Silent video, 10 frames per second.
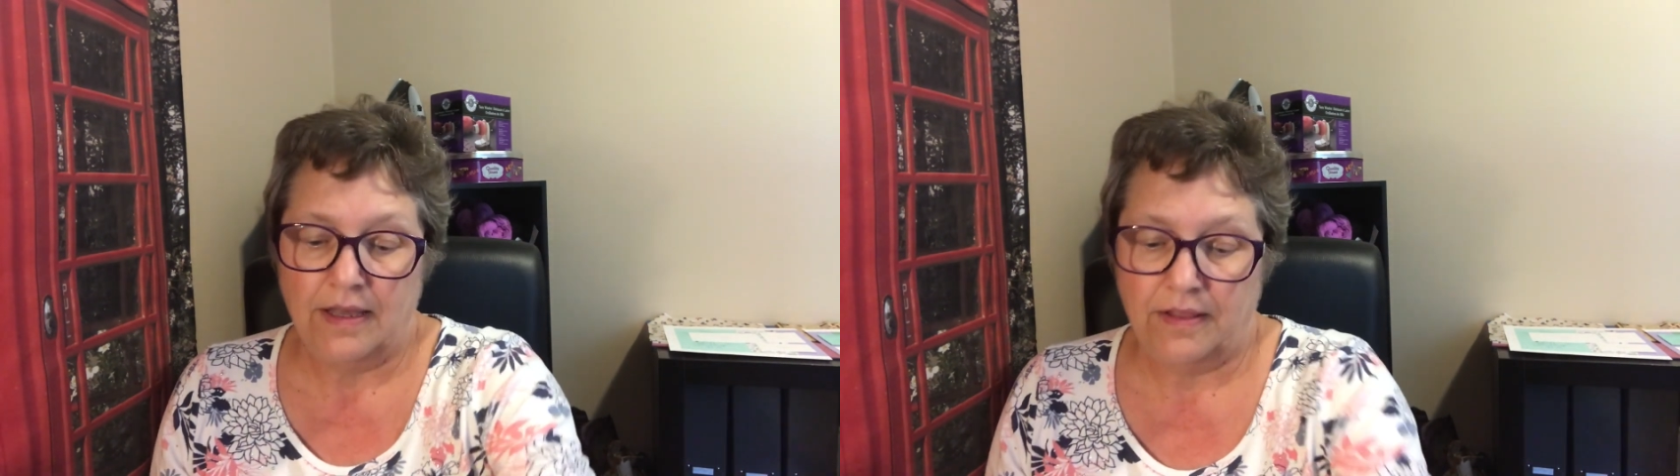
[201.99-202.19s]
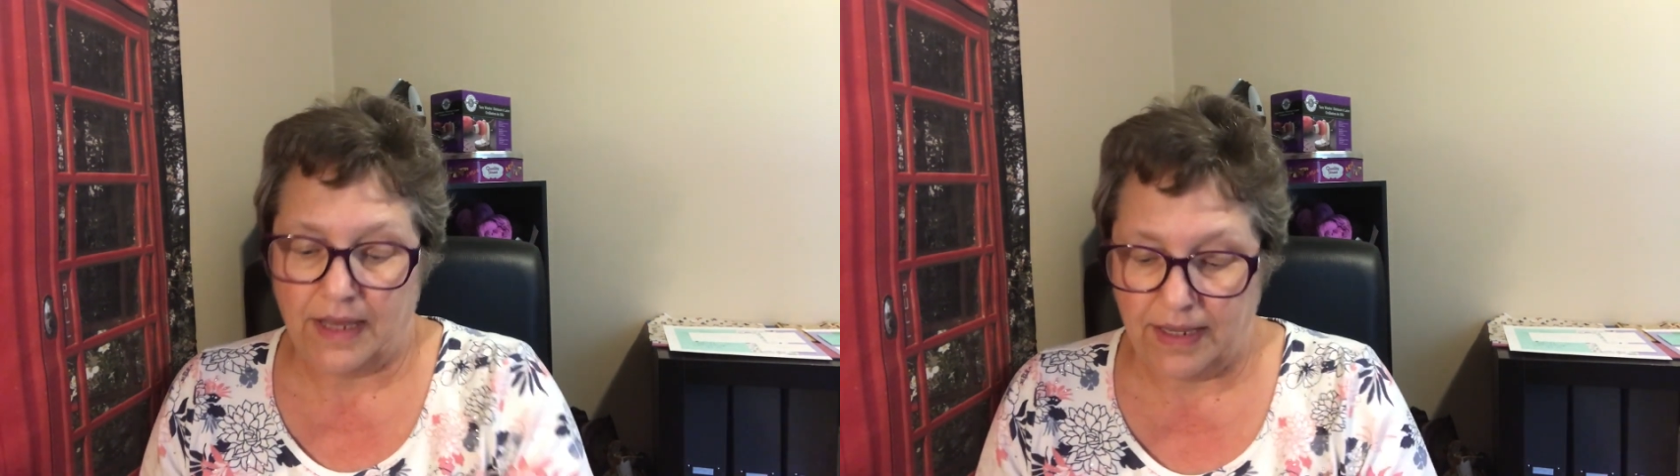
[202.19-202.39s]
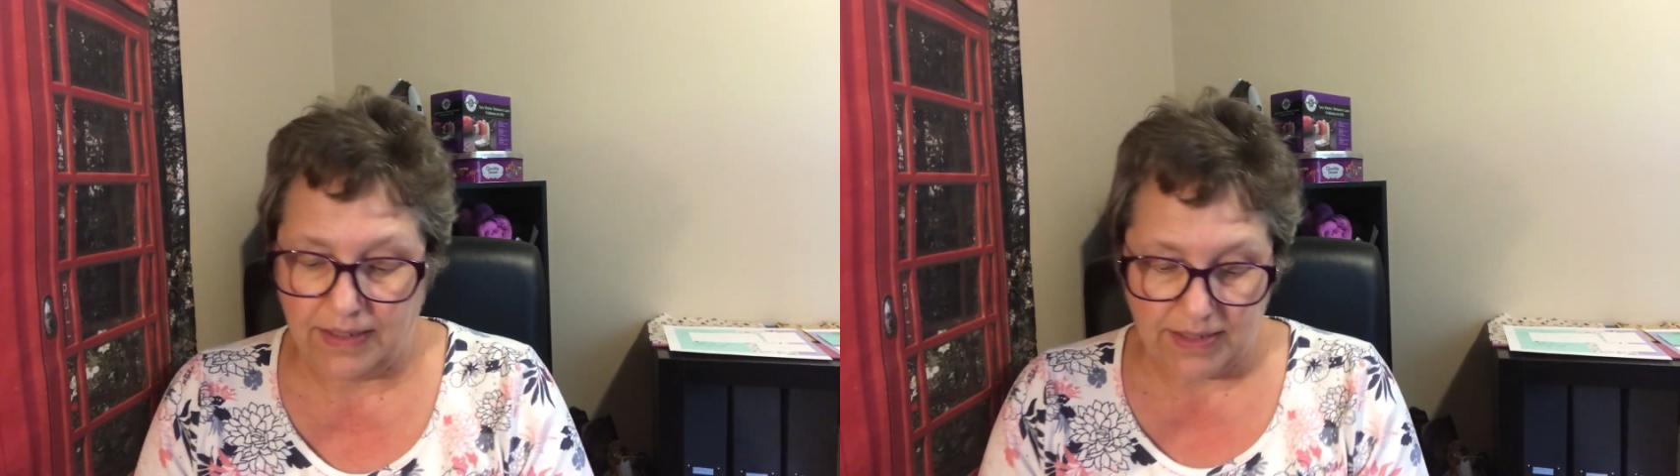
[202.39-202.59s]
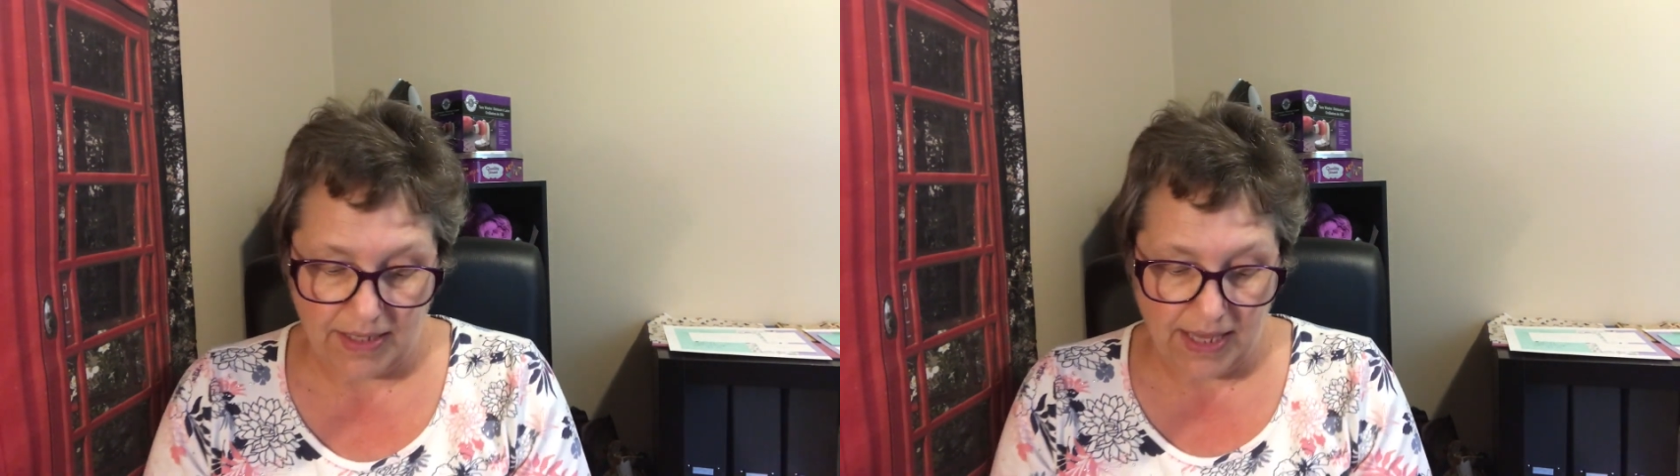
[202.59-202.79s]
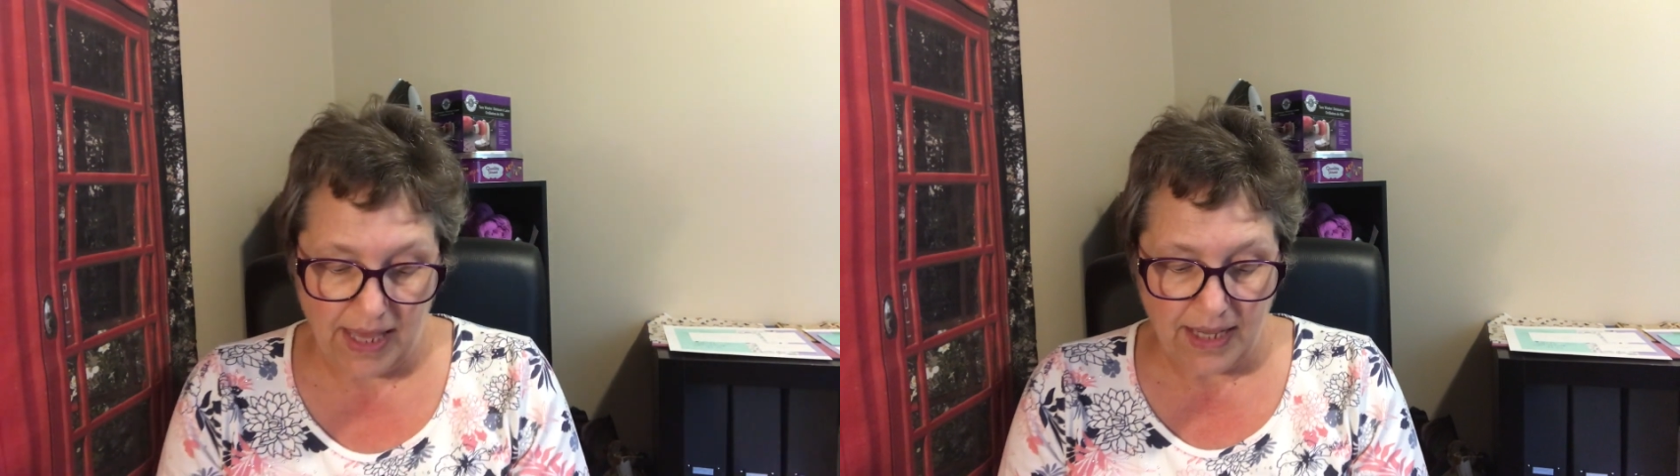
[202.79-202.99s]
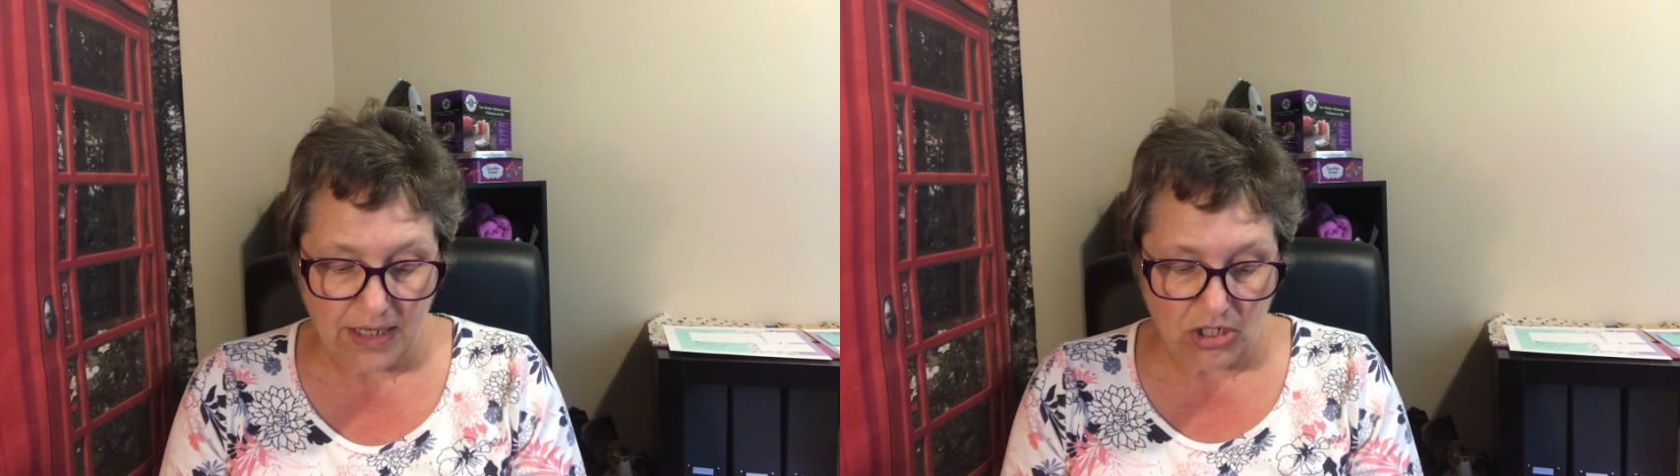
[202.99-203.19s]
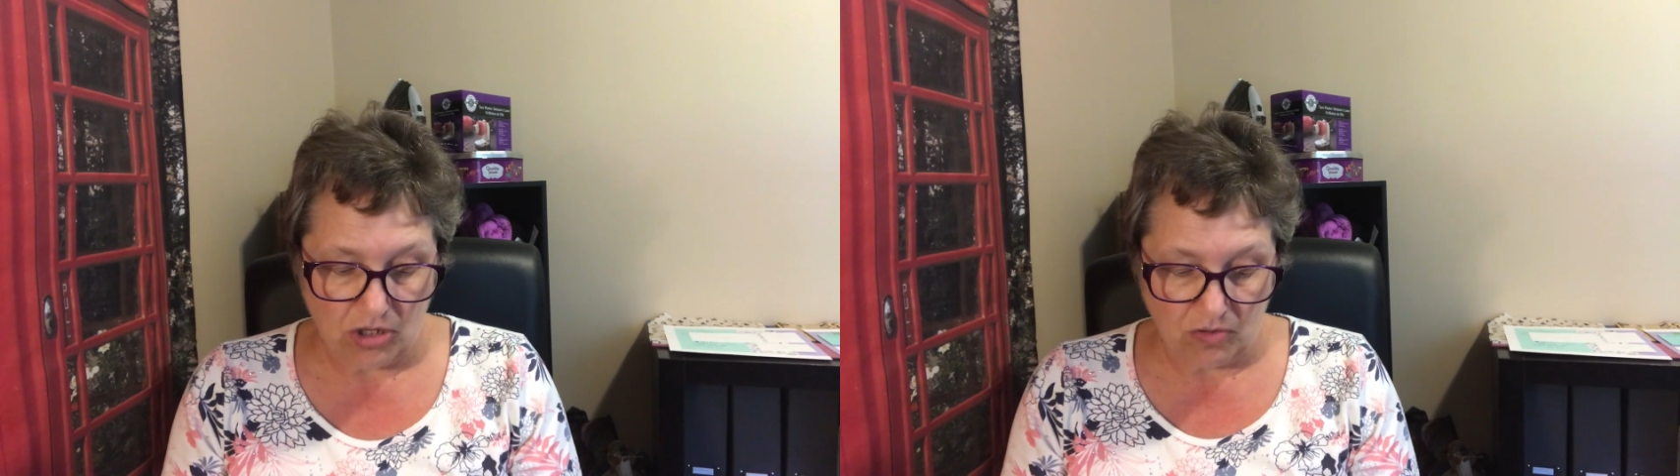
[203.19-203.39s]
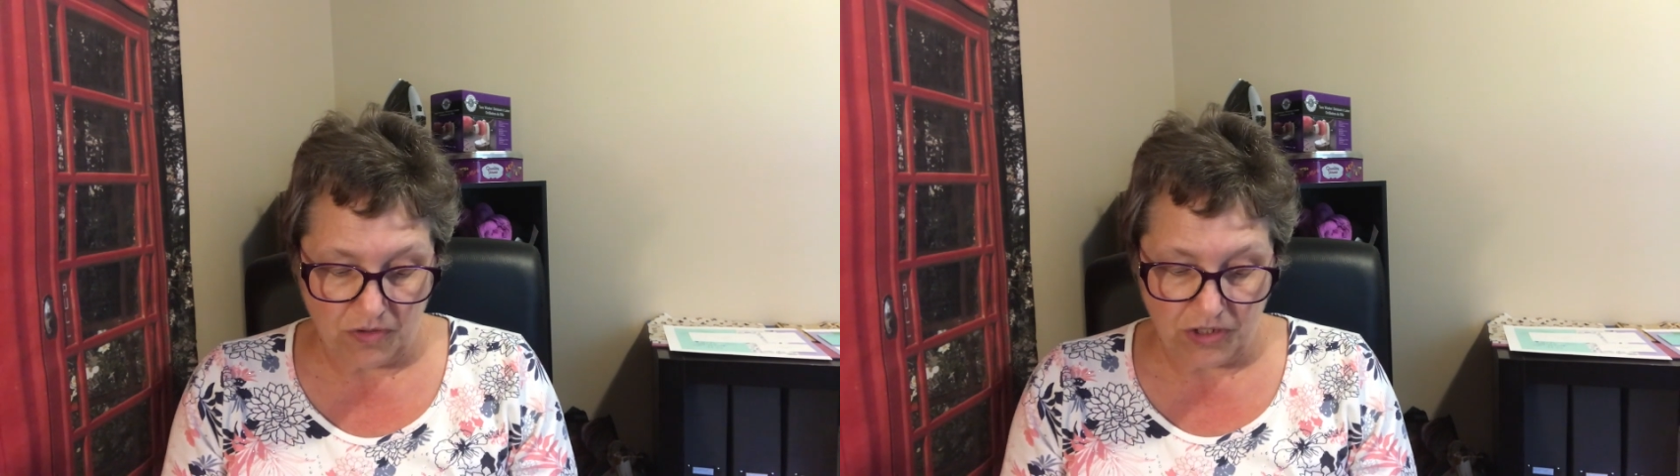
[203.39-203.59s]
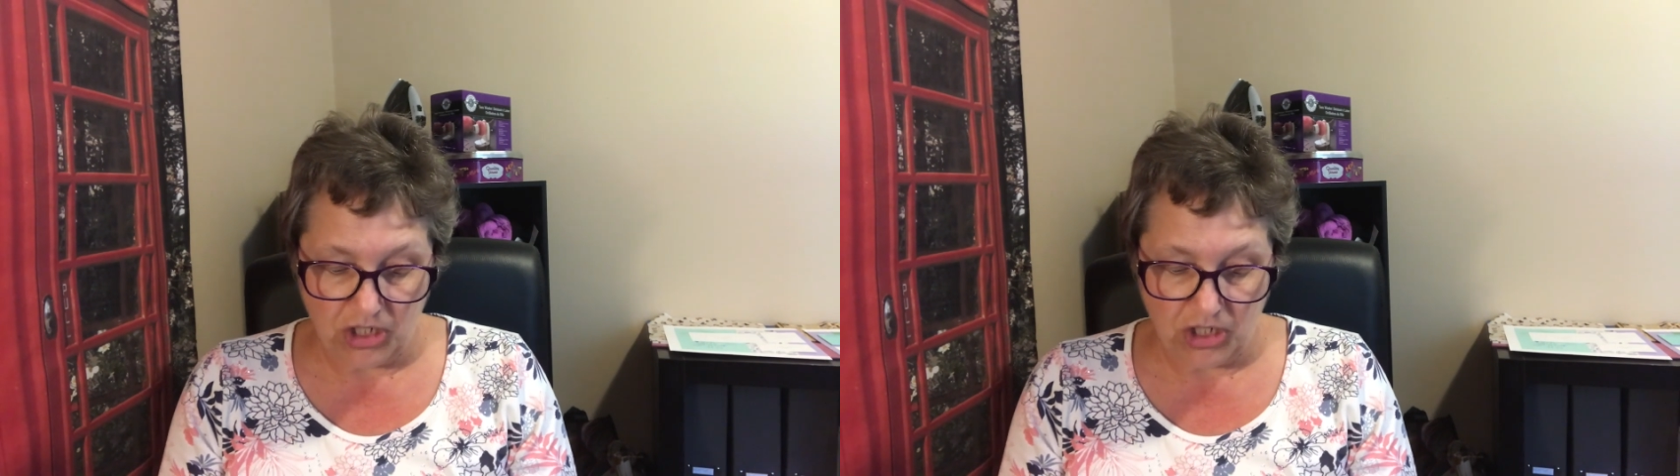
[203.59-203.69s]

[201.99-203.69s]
that Kay Jones